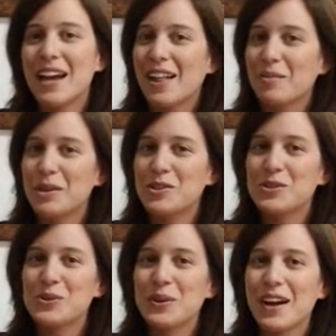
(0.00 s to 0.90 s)
to
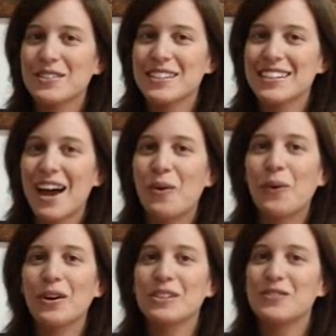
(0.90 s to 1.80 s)

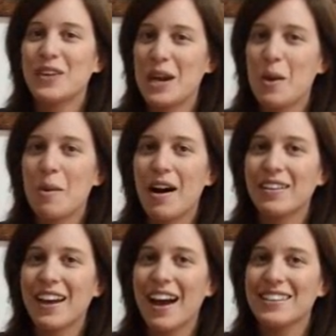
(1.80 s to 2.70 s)
elementarySchoolCounseling.org's video
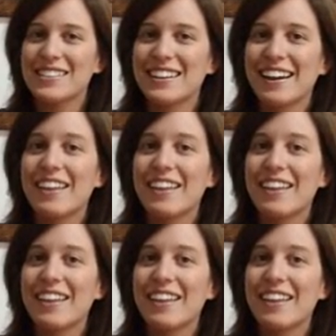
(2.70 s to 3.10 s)
podcast.